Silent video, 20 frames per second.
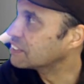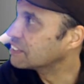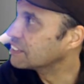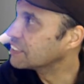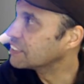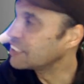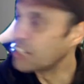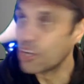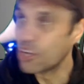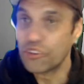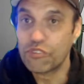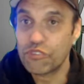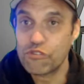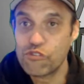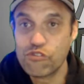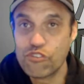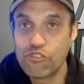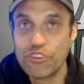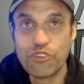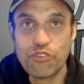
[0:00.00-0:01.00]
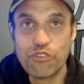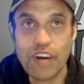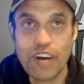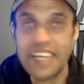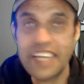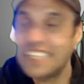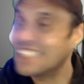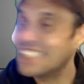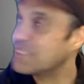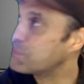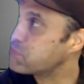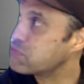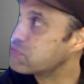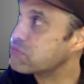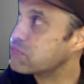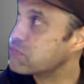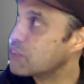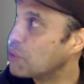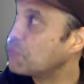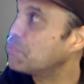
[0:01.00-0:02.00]
the rain's
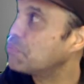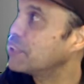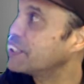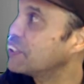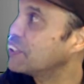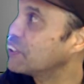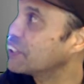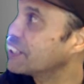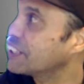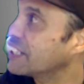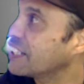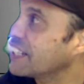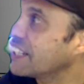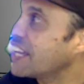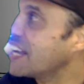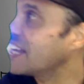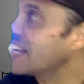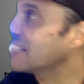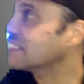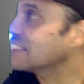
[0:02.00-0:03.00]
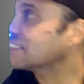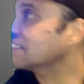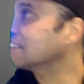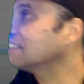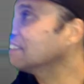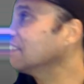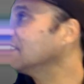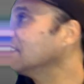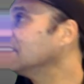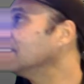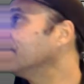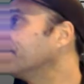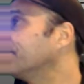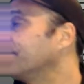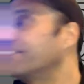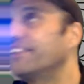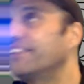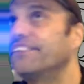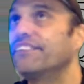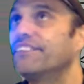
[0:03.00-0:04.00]
probably not going to last
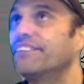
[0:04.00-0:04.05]
for